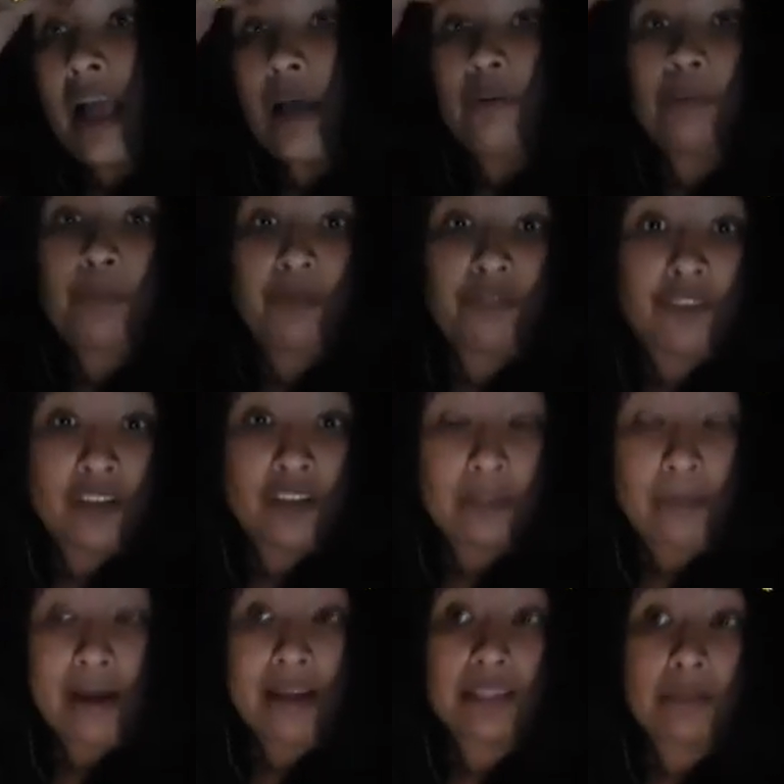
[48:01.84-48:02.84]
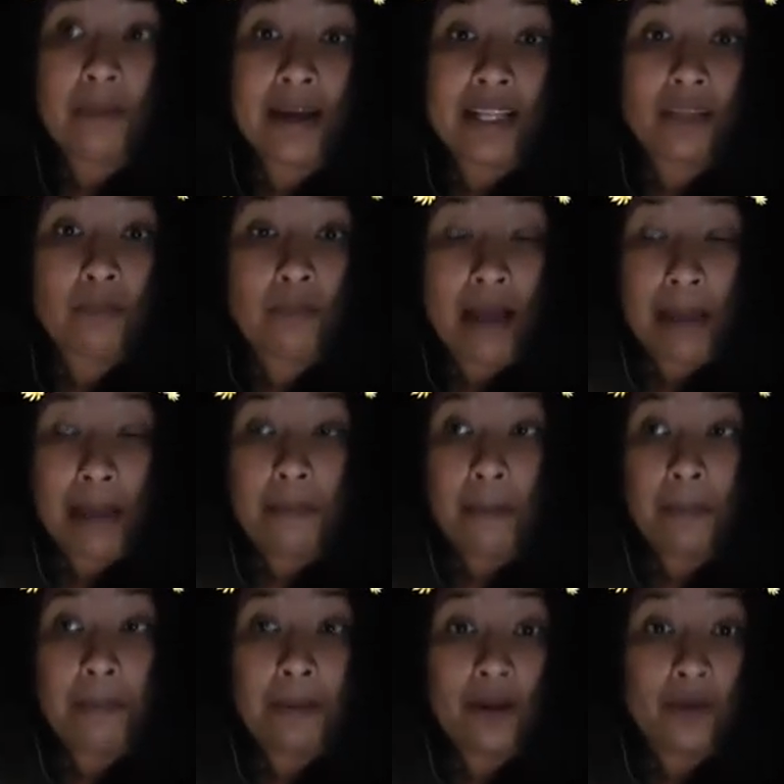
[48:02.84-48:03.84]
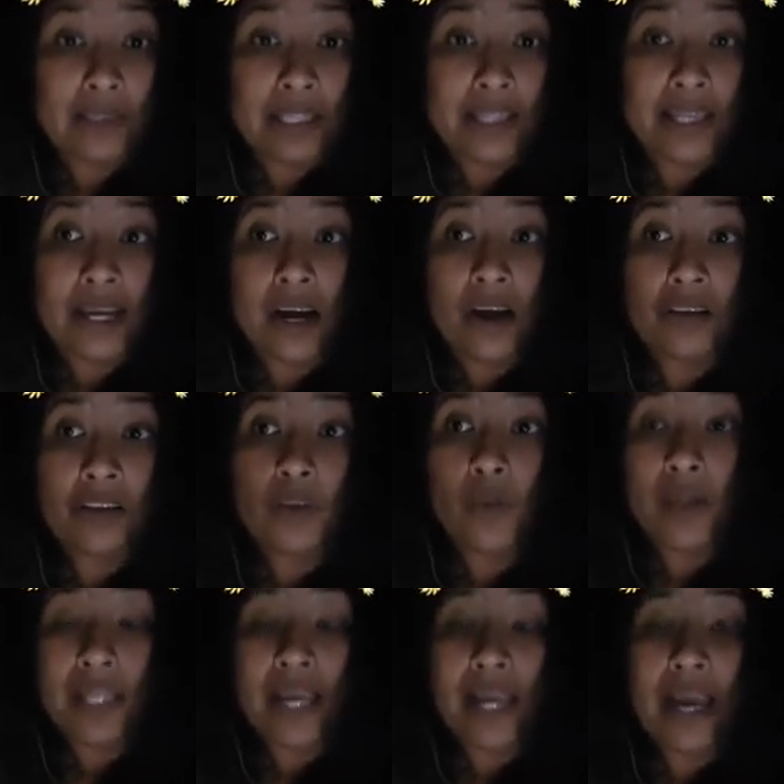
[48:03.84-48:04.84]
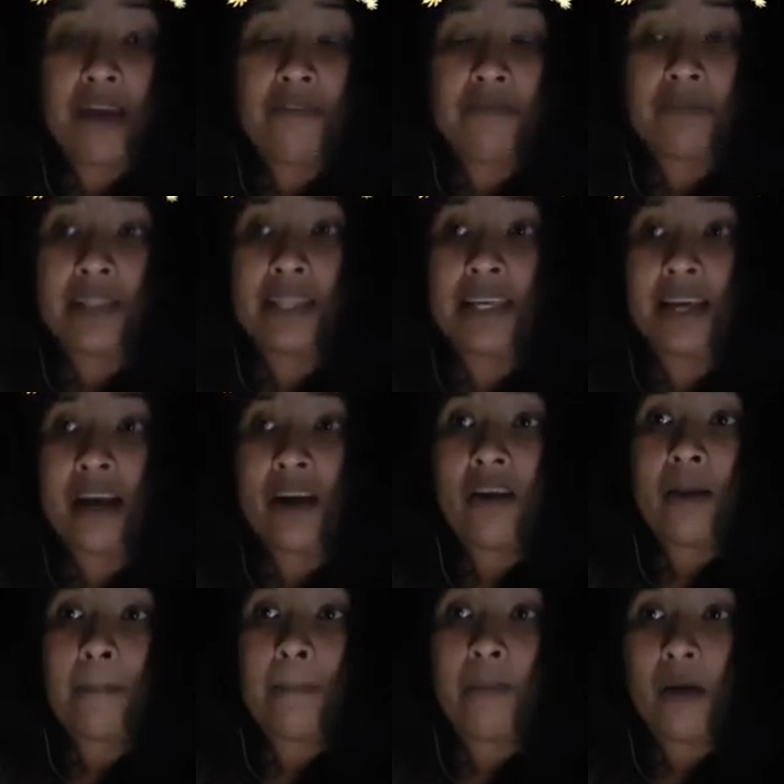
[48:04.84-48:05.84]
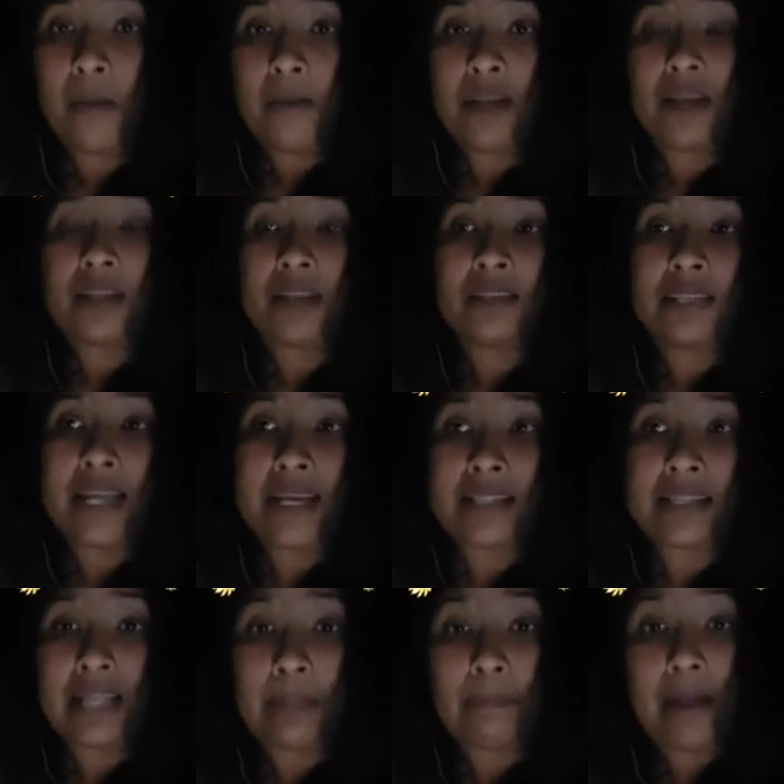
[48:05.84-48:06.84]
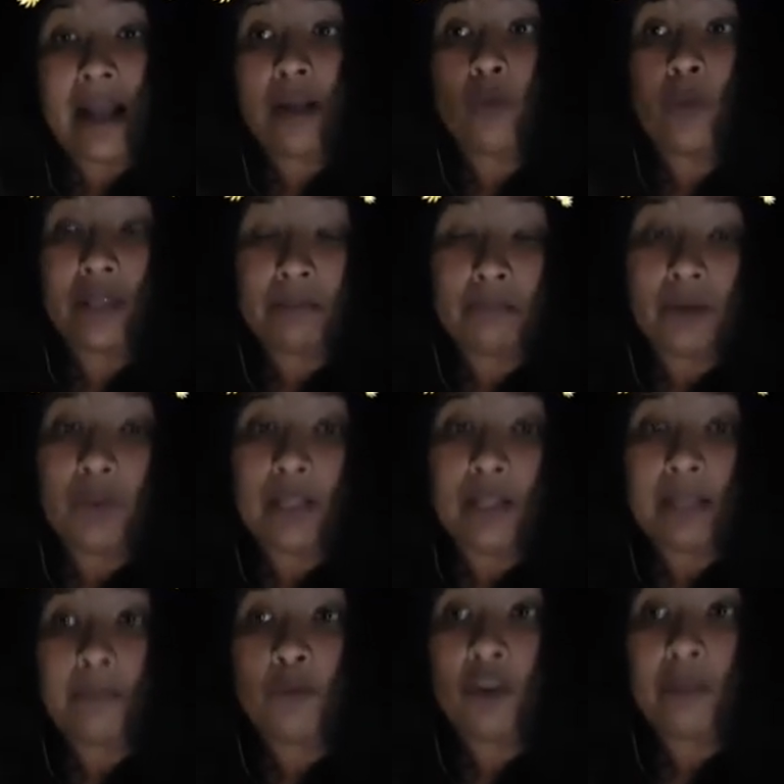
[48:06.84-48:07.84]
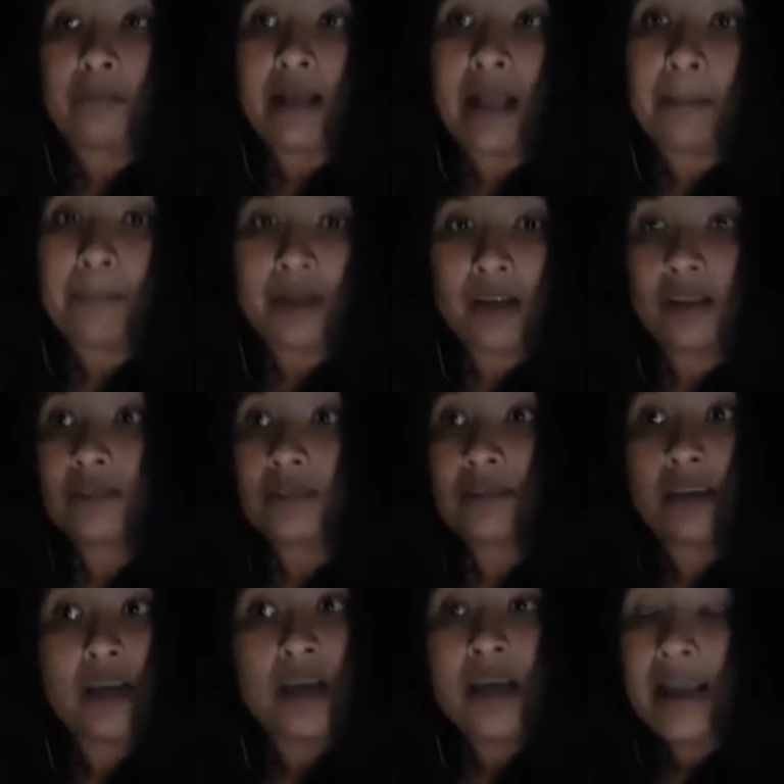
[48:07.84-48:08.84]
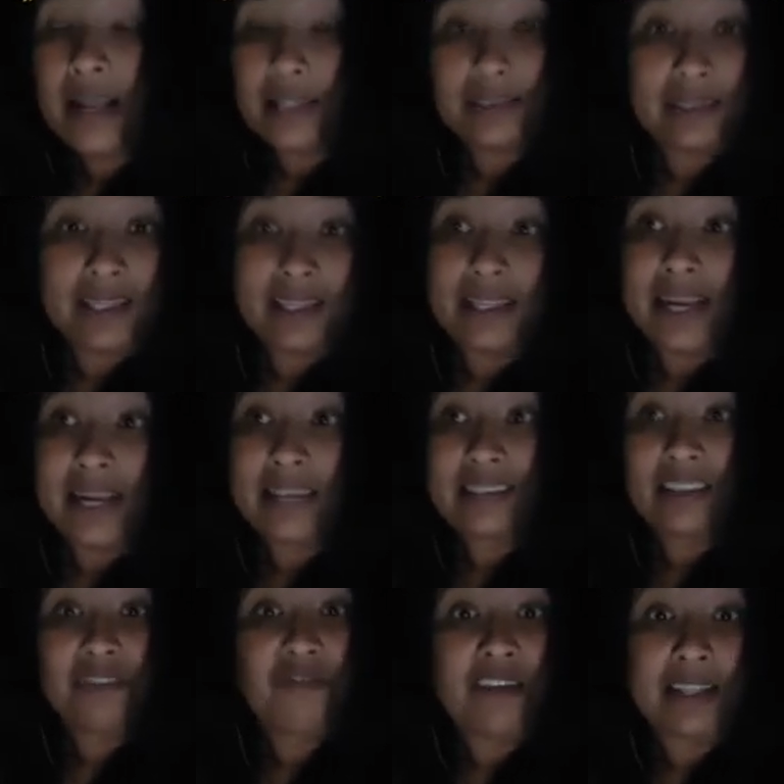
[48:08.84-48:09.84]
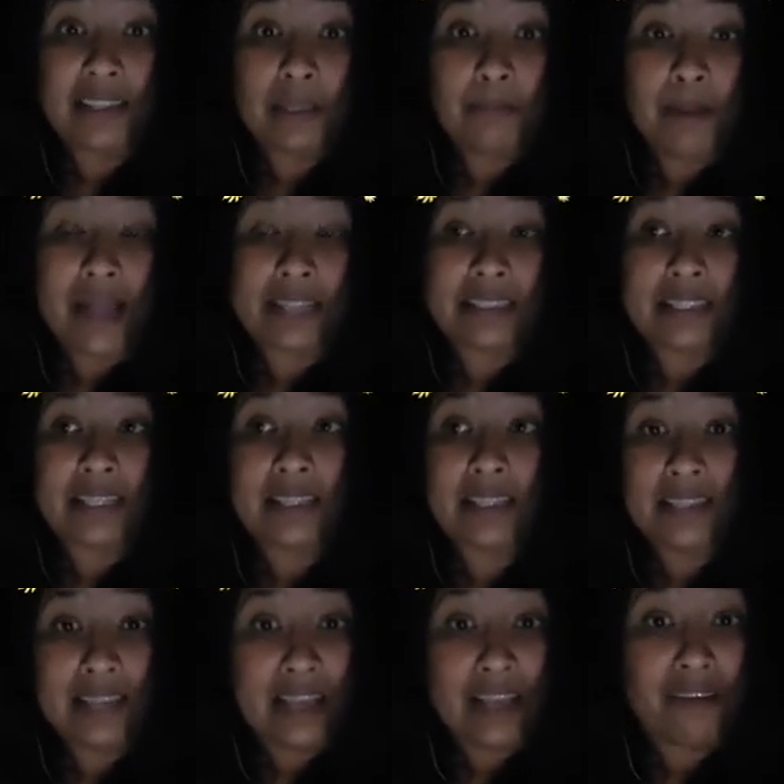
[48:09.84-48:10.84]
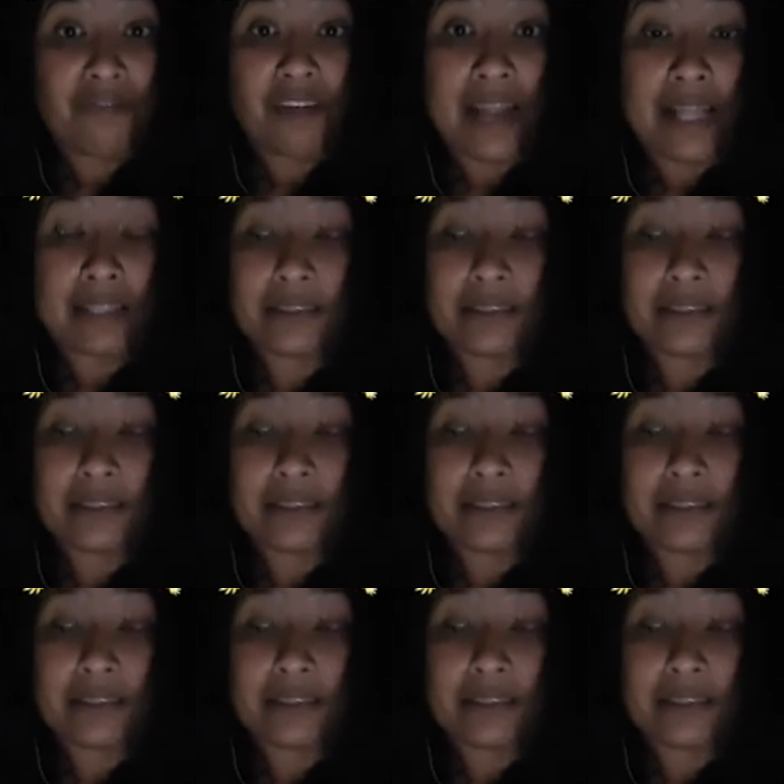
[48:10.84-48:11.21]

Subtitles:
would prefer to buy my boppy pillow in the DR. The one I have from the DR, I'm probably gonna take that back with me when I'm going back, because it's still nice and fat and padded. It didn't get flat